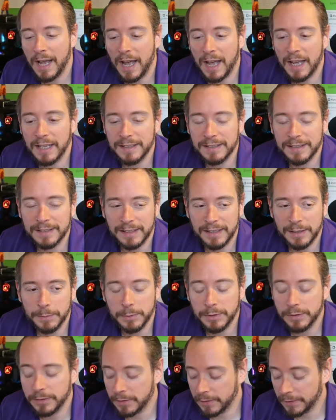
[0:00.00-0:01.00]
And it
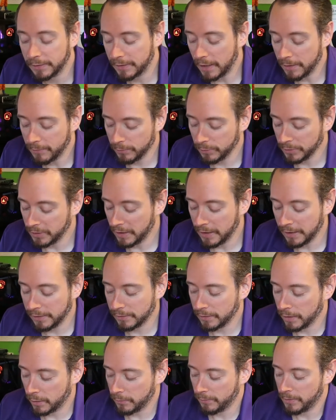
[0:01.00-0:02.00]
was several years ago,